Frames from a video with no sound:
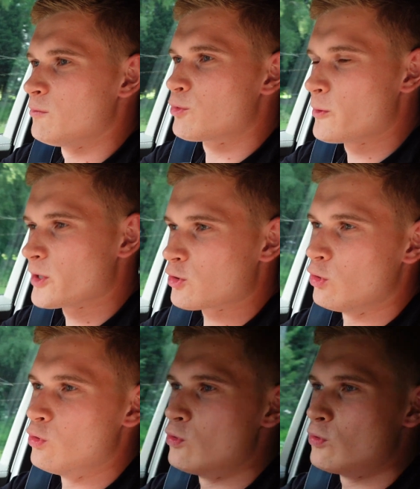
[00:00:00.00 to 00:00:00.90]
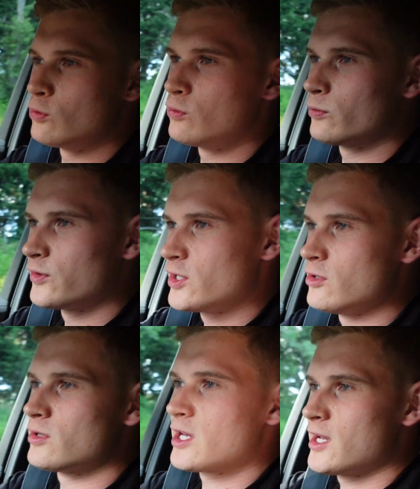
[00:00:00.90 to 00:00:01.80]
Pretty much all the
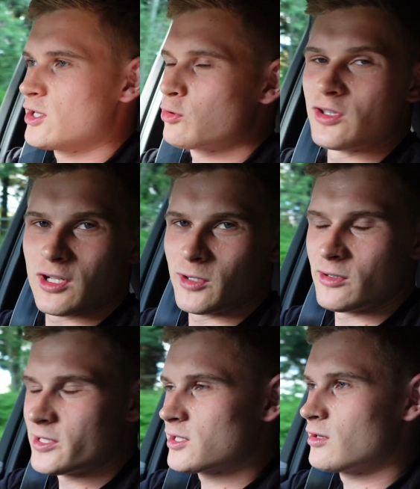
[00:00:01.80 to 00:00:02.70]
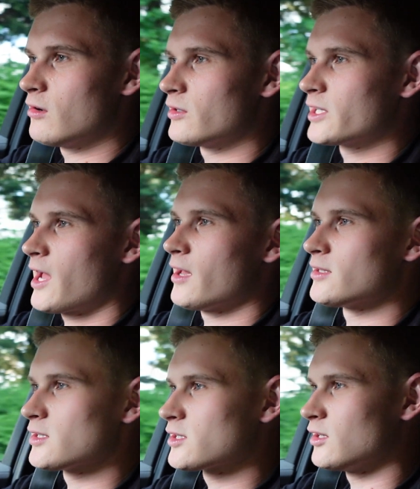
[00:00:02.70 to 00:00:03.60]
UK twin turbo Auras and
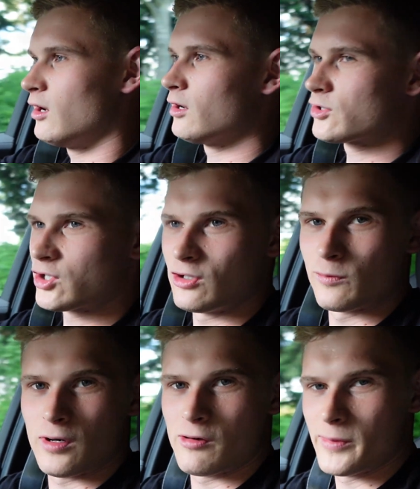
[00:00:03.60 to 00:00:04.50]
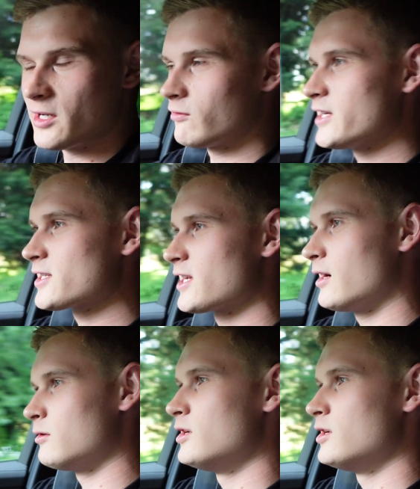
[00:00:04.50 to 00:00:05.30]
Hurricanes are tuned by Romain at Racecal.